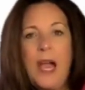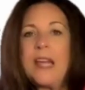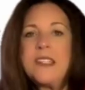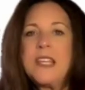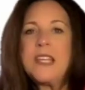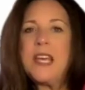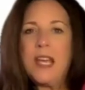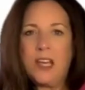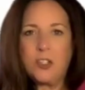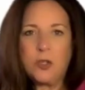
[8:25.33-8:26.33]
I take
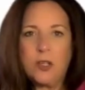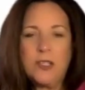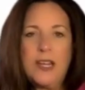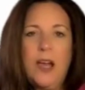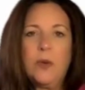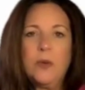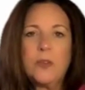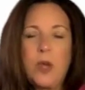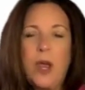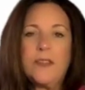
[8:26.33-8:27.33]
extra. Now,
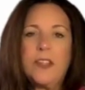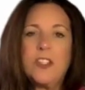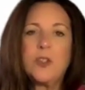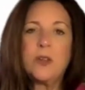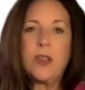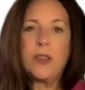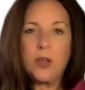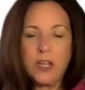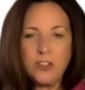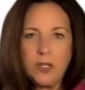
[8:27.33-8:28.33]
traveling to another
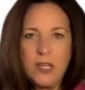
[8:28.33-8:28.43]
country,